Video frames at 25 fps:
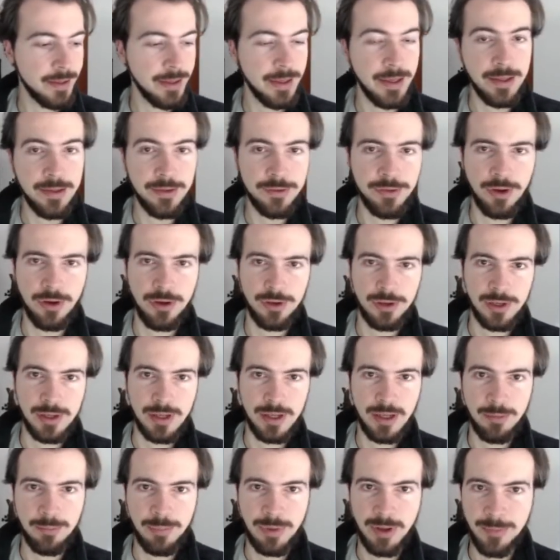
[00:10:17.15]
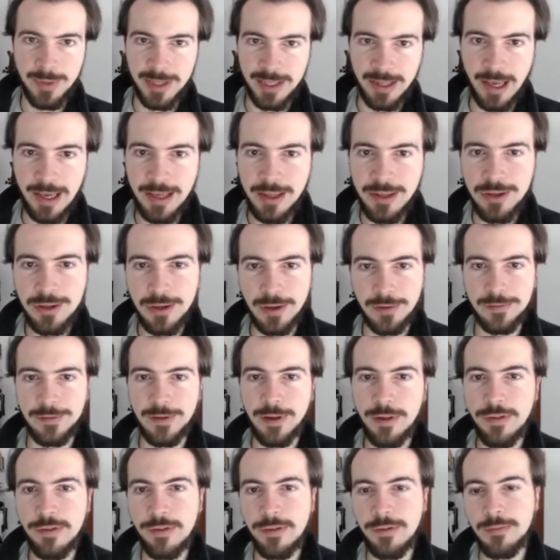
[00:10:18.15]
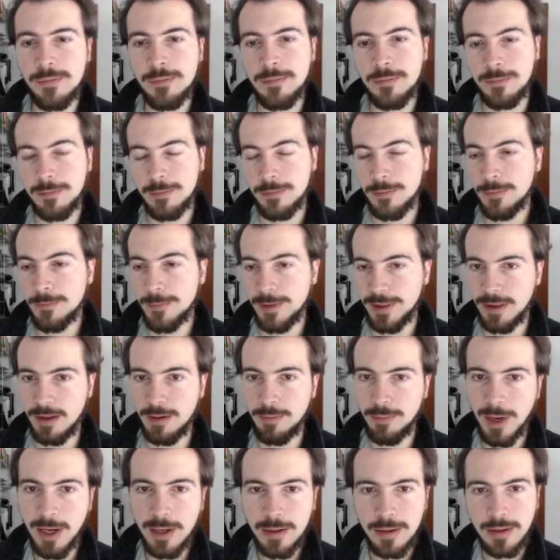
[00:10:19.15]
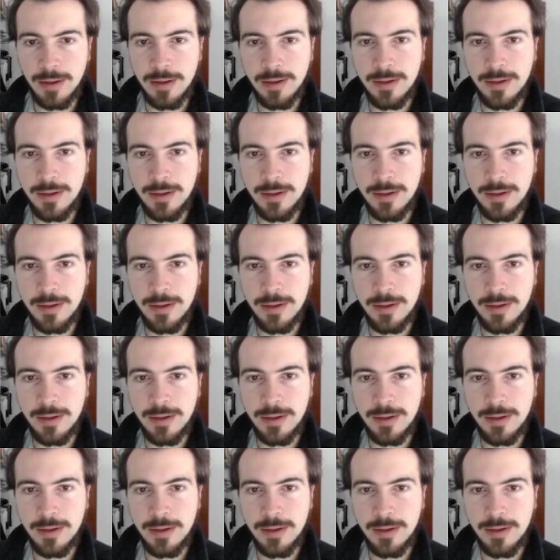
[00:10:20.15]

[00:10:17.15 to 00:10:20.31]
internal implementation of this within MUQ.